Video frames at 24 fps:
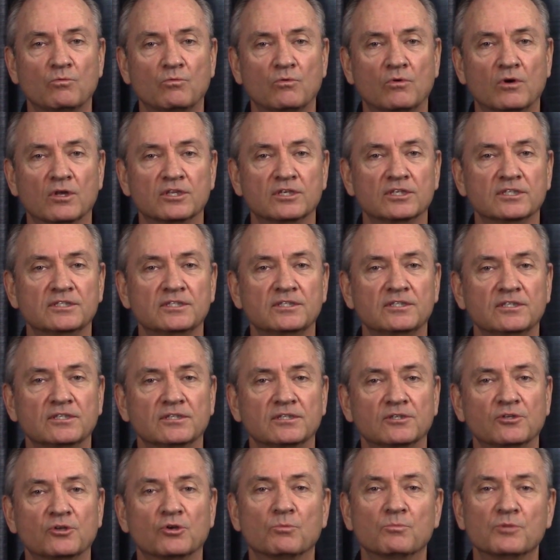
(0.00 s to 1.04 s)
Well, the
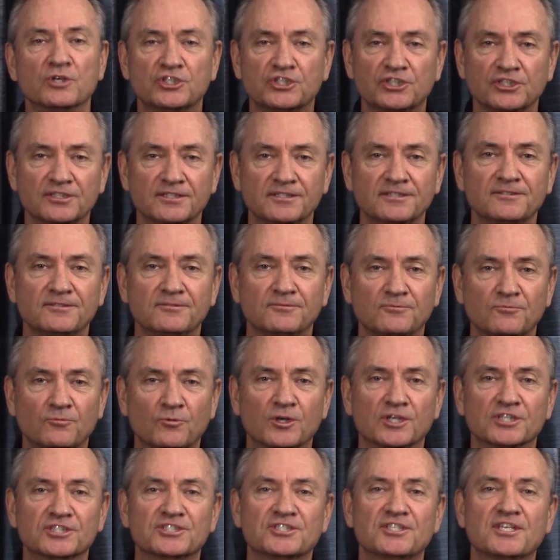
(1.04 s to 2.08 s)
little mission
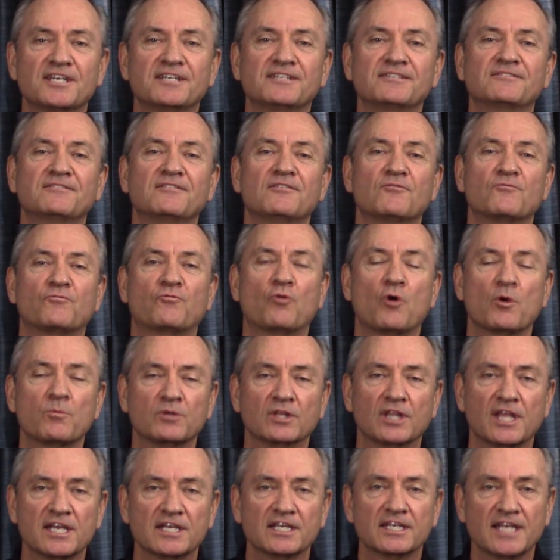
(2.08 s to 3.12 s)
was then
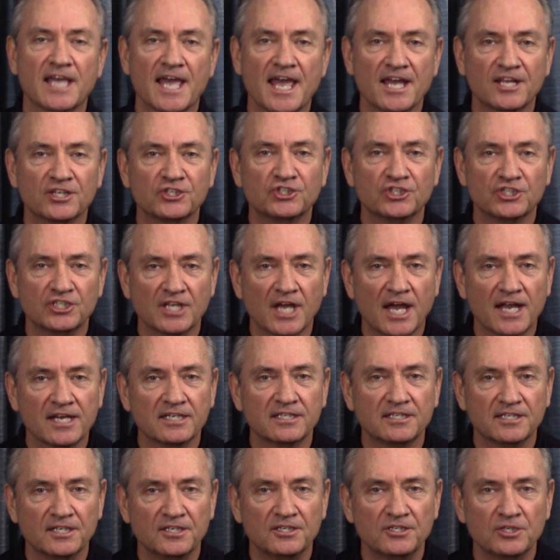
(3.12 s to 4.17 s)
formulated as
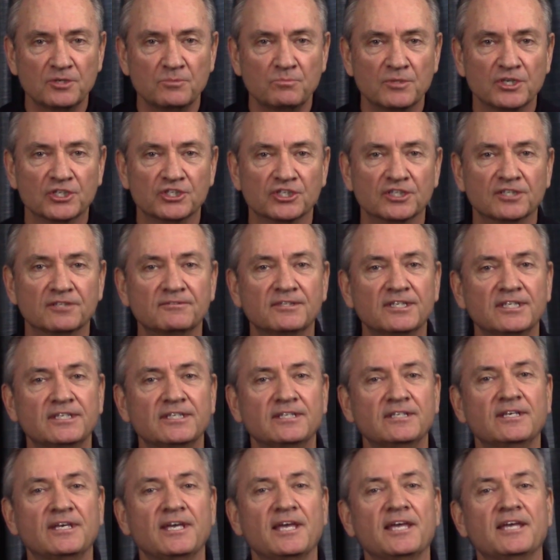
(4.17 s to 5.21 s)
United Indian Mission.
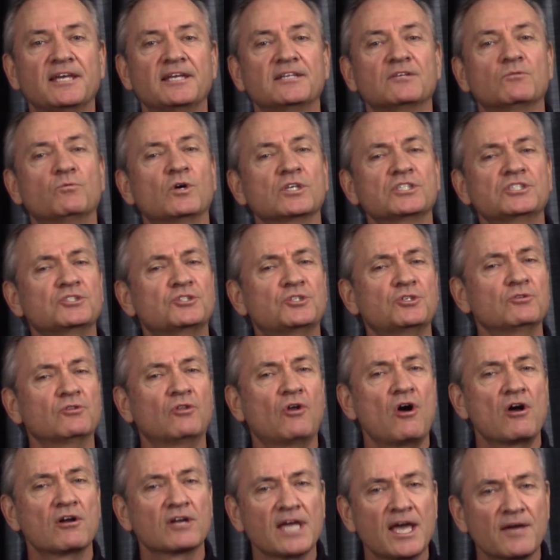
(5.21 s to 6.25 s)
And it wasn't too
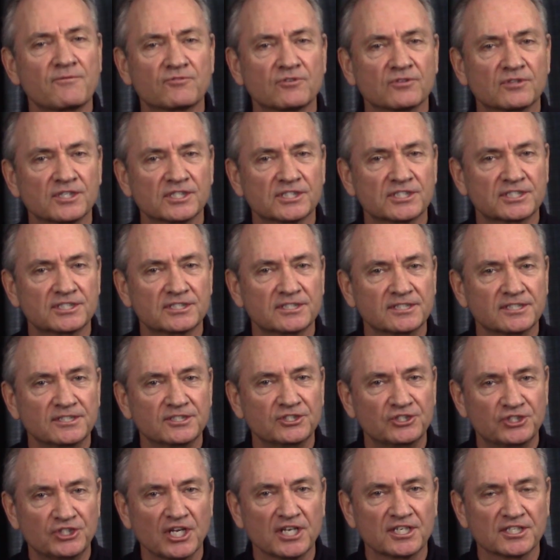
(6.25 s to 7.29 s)
long after this
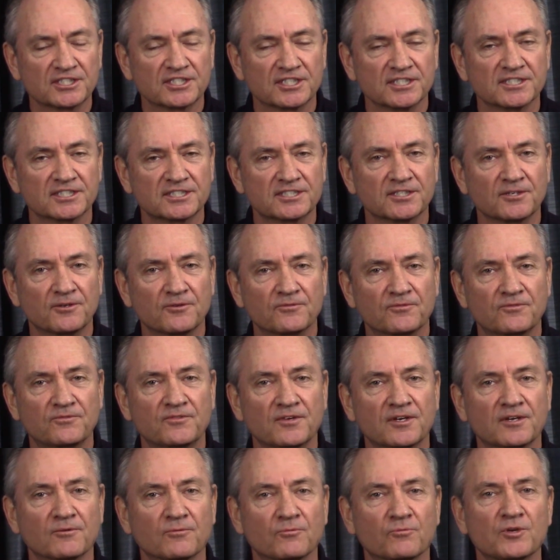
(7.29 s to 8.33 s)
genesis of
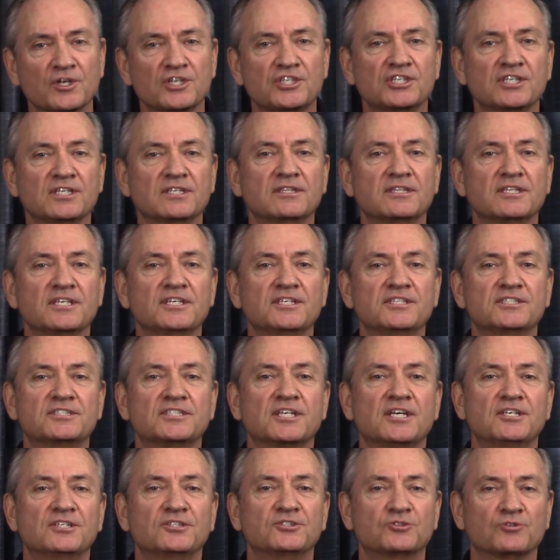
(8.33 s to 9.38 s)
reaching these
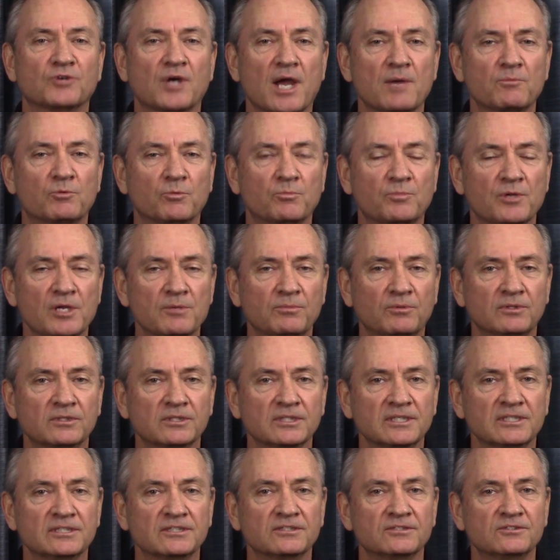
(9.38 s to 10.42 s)
tribal people
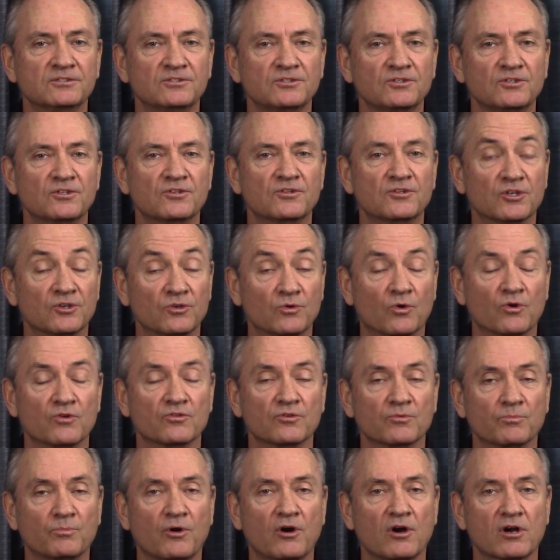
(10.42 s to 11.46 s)
in the
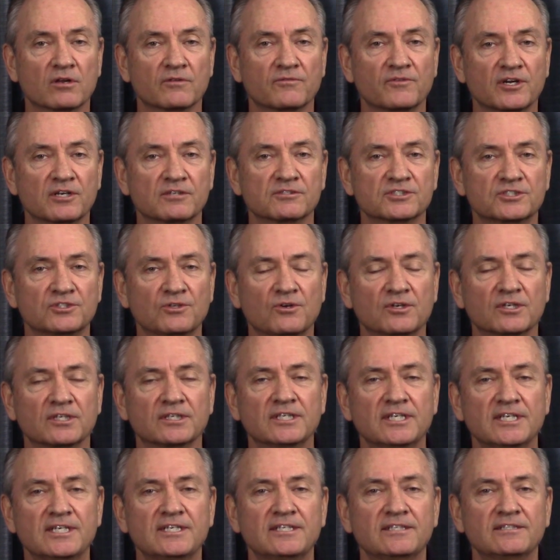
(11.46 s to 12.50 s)
northern part of Arizona
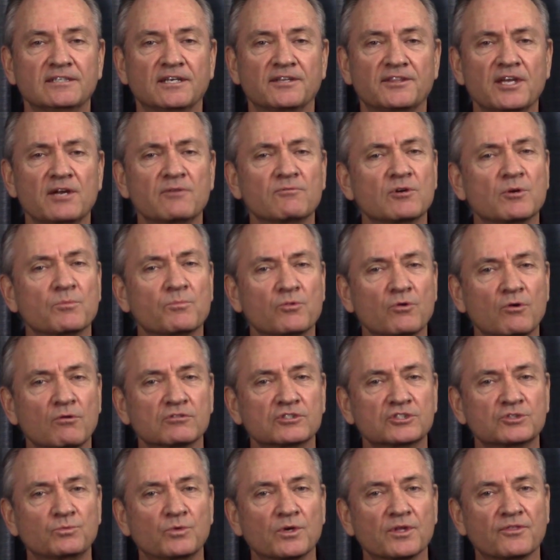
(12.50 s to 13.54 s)
that they were
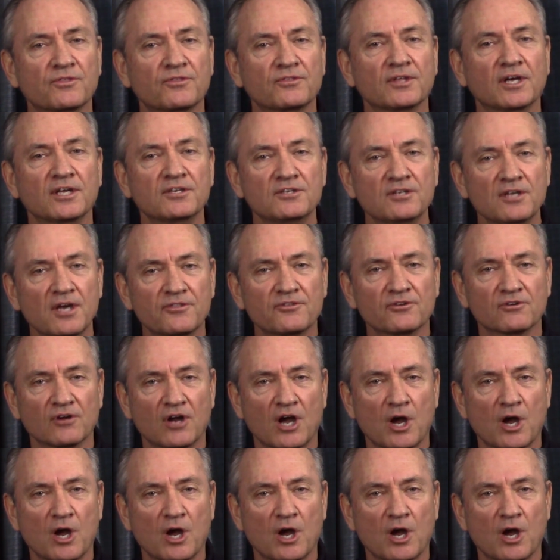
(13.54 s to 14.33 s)
approached with another